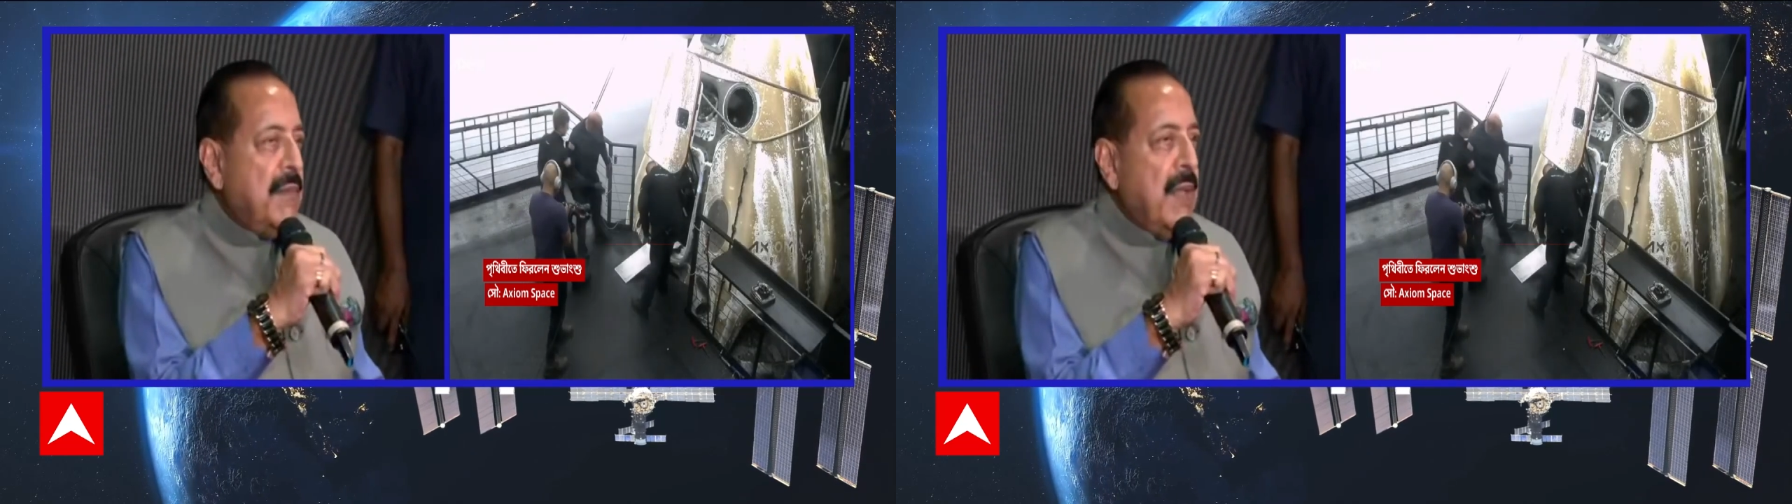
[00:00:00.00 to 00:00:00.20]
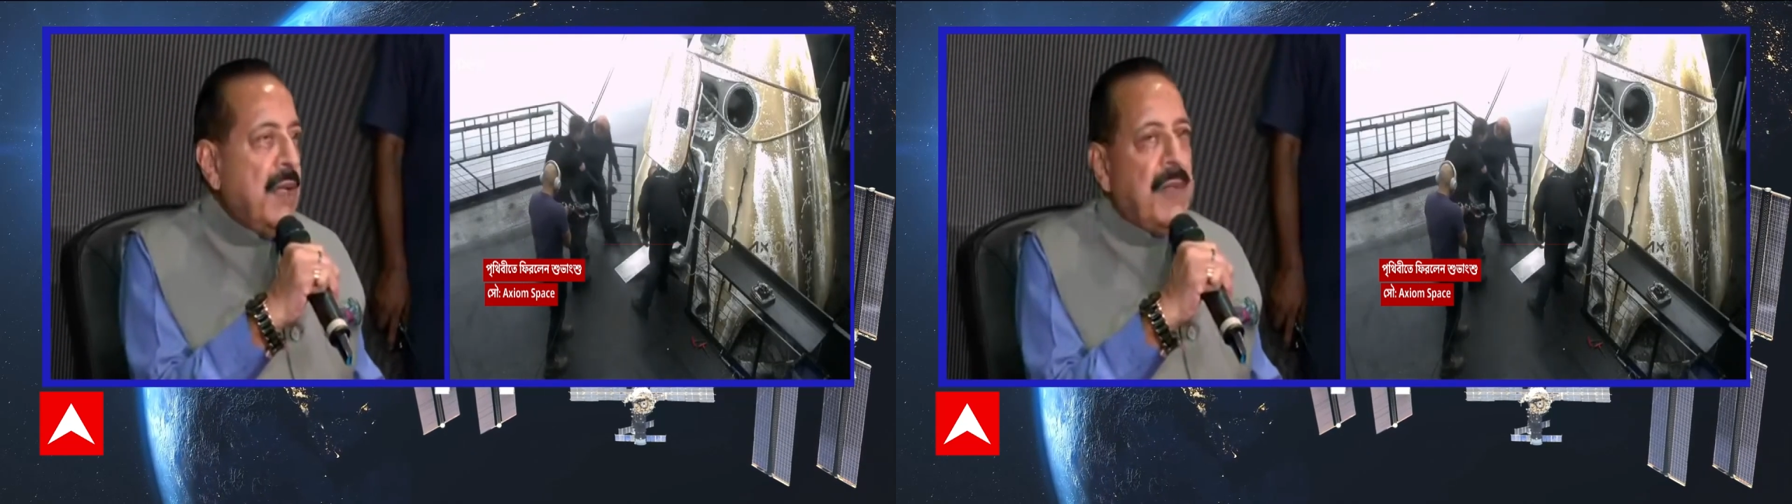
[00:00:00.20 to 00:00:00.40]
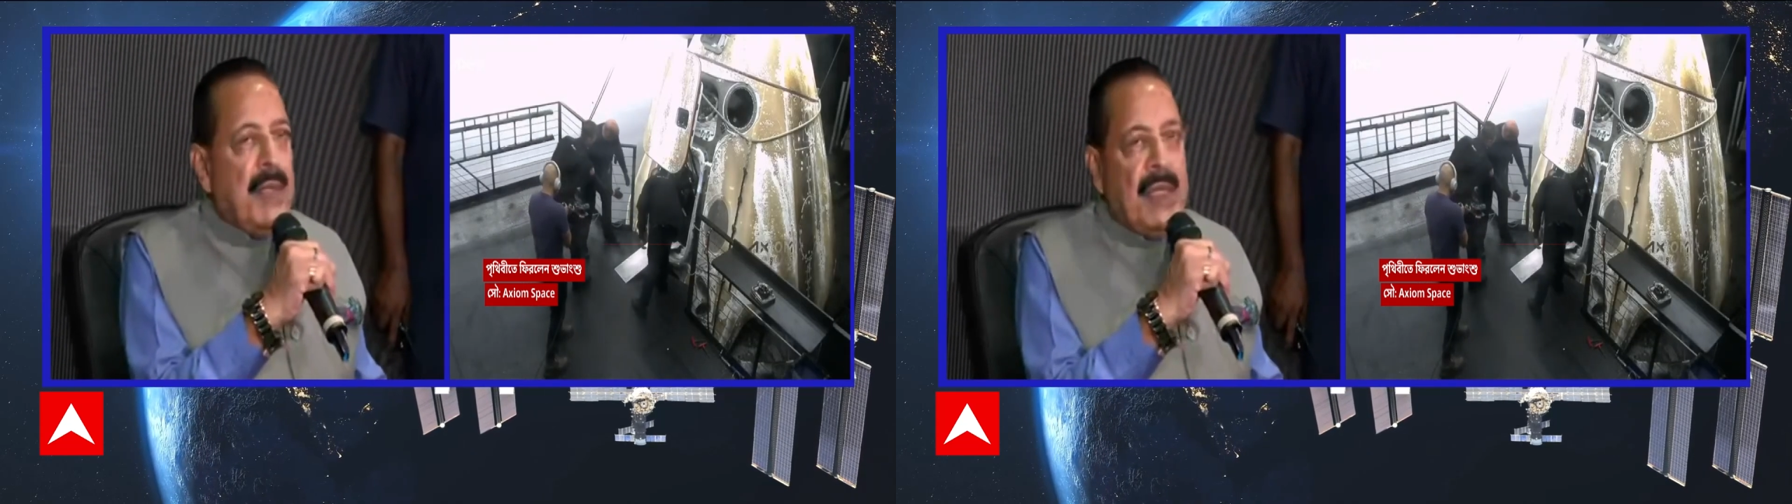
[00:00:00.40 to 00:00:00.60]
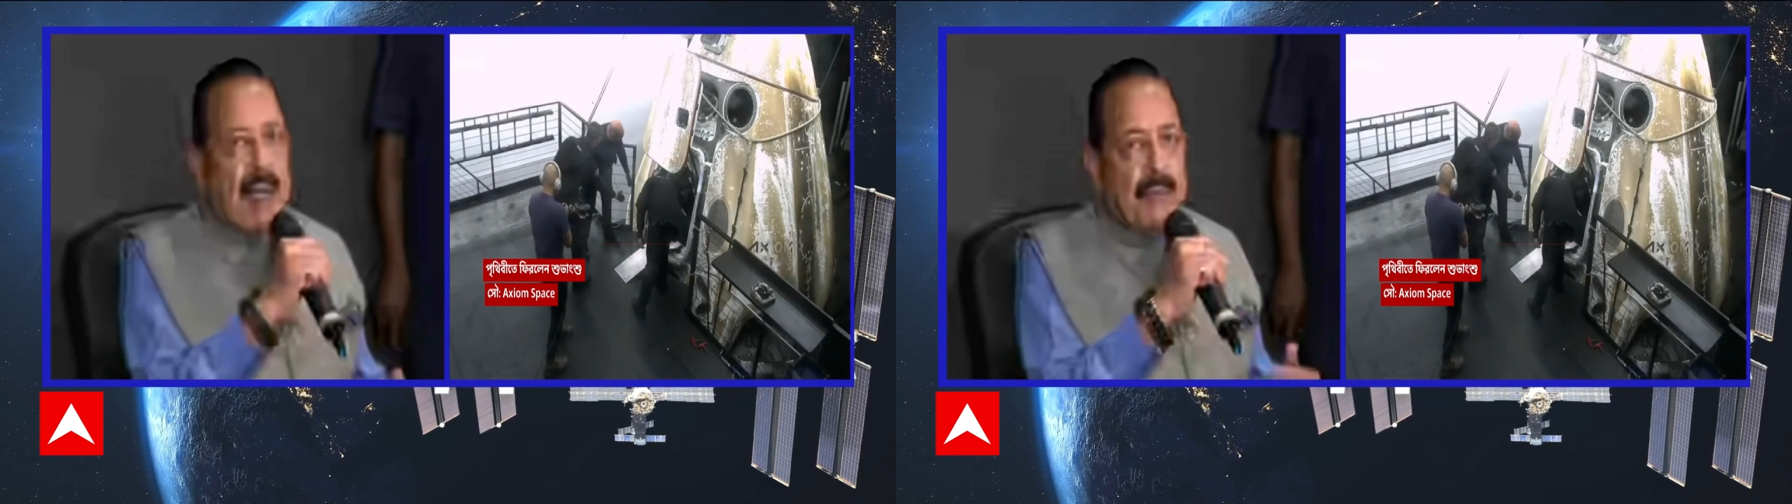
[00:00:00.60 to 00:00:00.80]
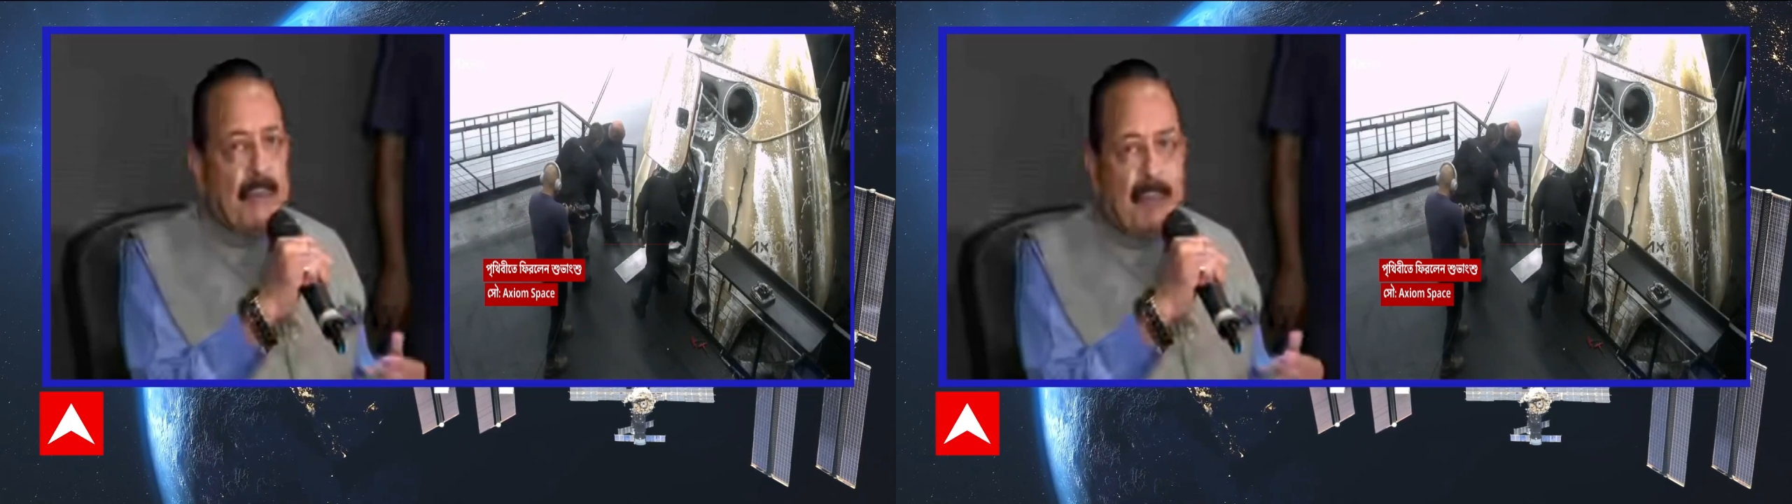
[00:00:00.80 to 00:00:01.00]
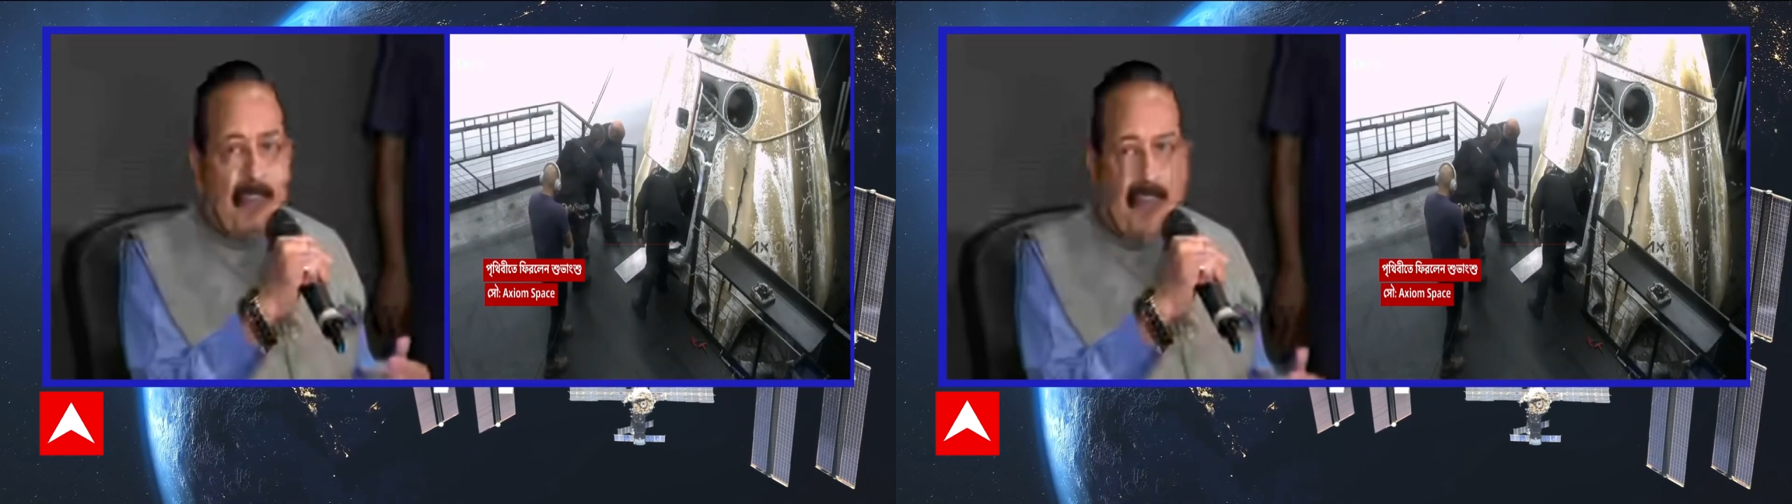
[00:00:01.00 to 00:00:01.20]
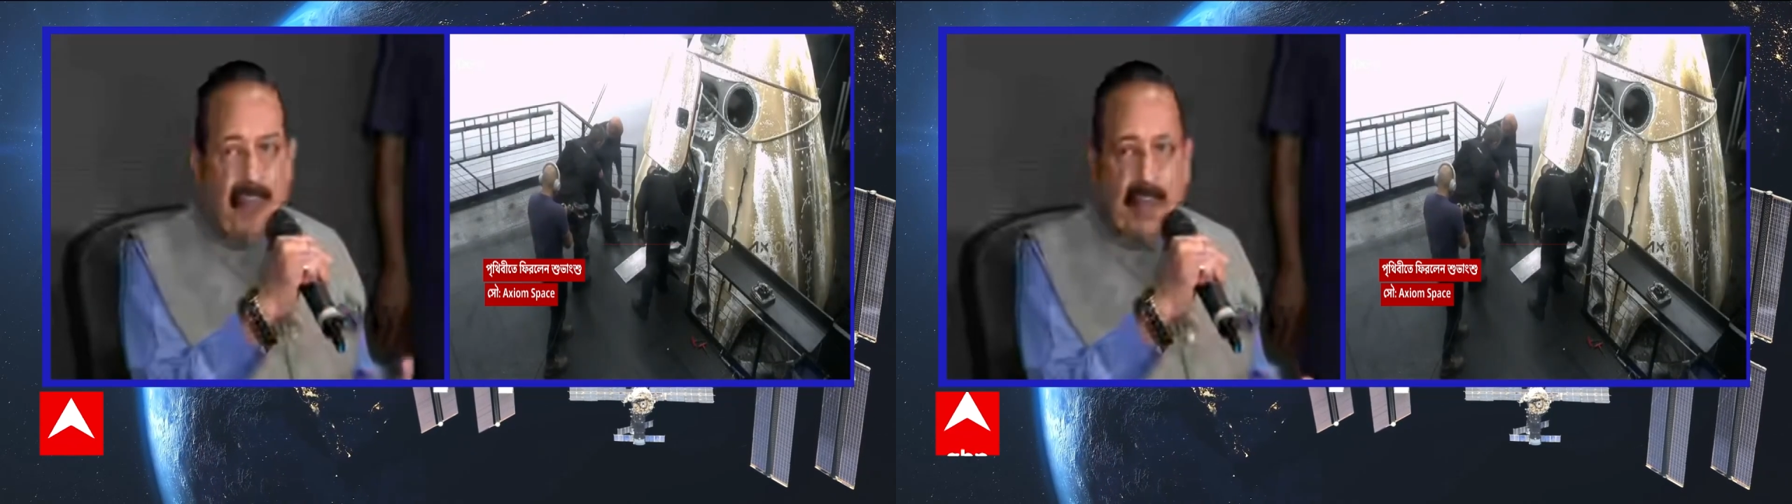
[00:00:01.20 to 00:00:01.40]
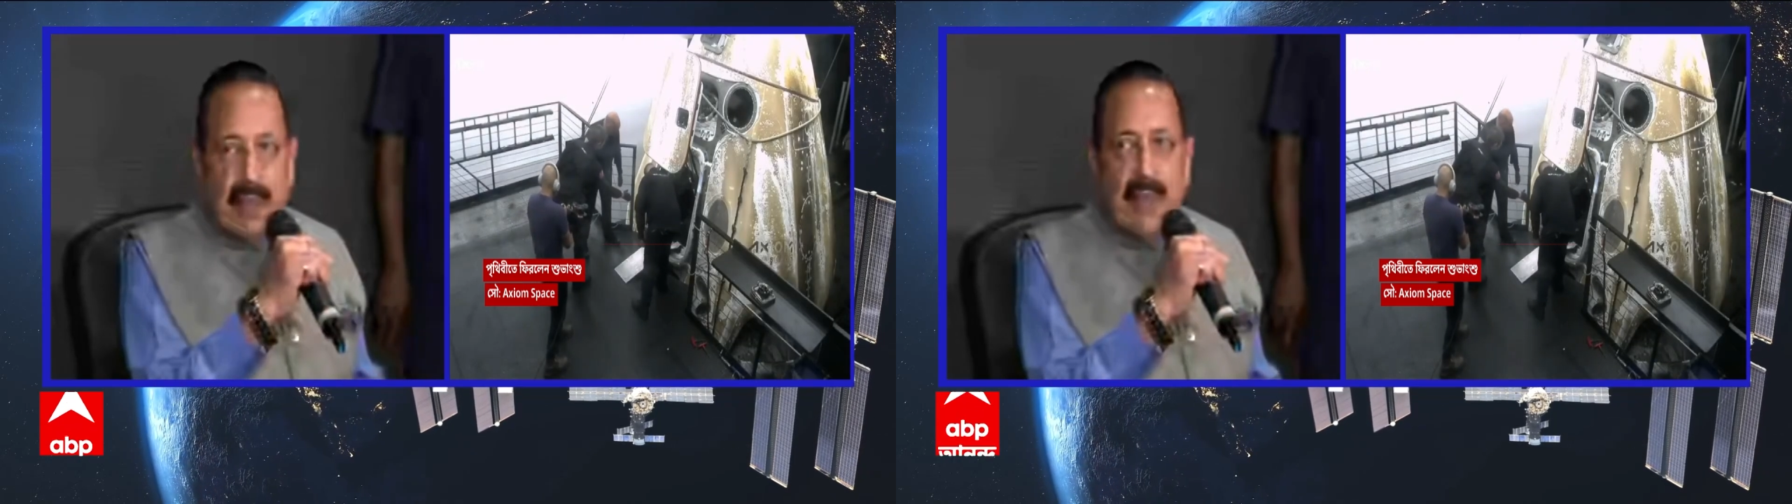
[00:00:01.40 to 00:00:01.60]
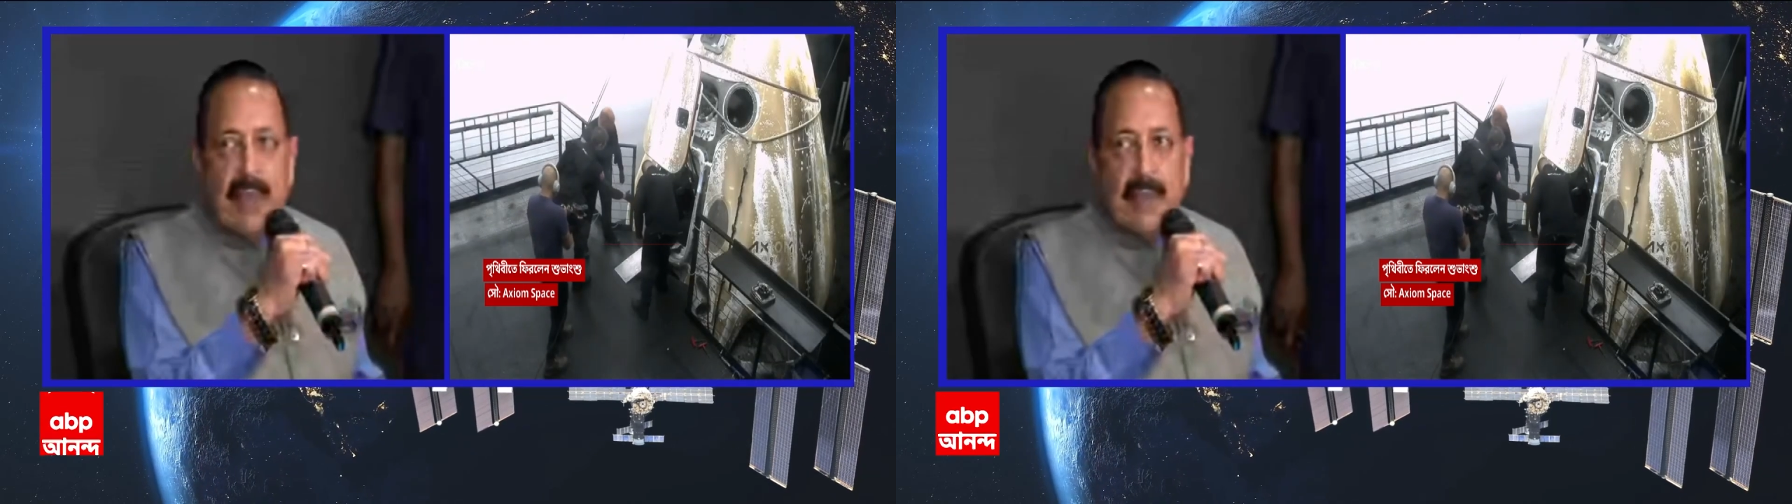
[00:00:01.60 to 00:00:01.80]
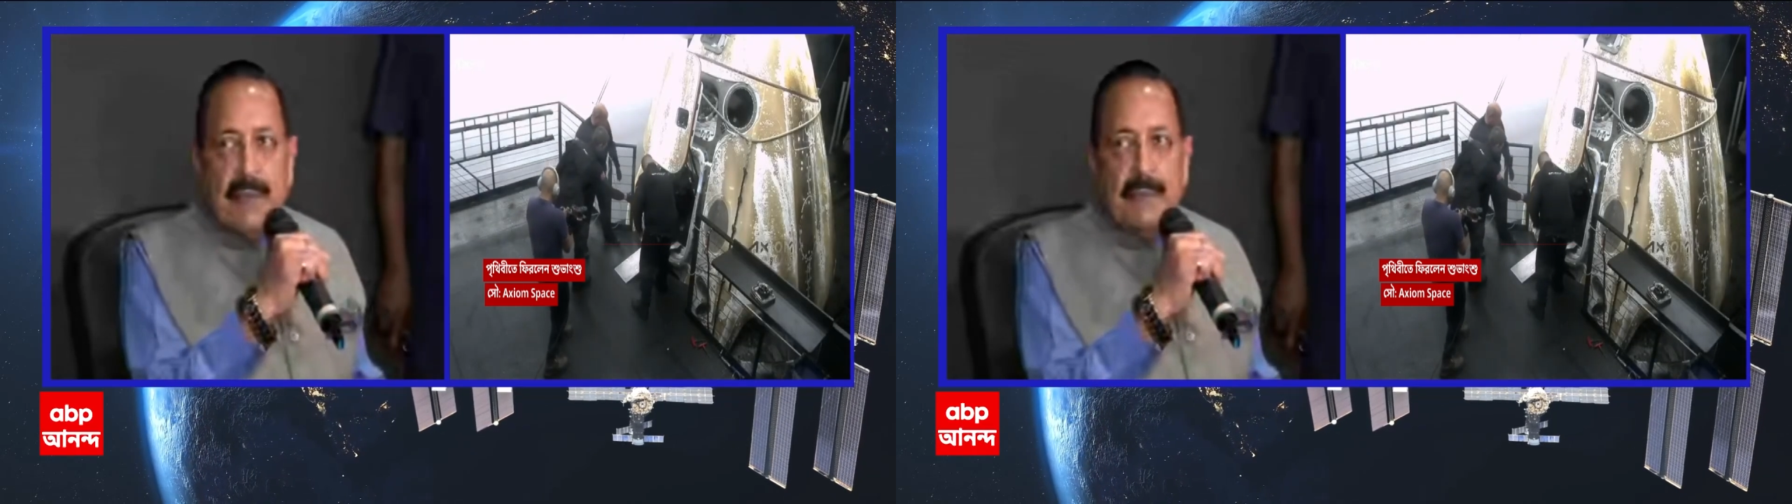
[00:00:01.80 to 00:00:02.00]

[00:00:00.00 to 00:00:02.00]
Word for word: maybe up to twenty-third.